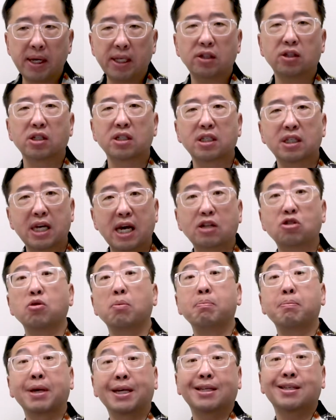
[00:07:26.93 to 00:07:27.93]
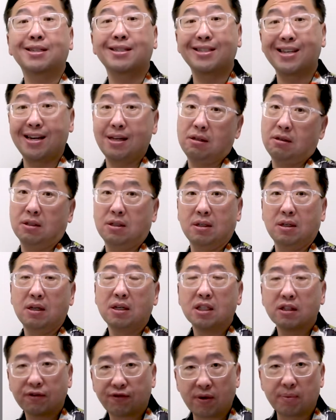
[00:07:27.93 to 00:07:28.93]
the sketch make sense
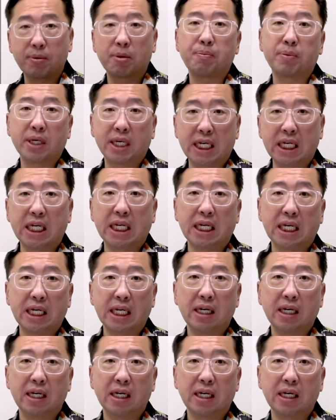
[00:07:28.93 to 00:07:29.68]
from the beginning.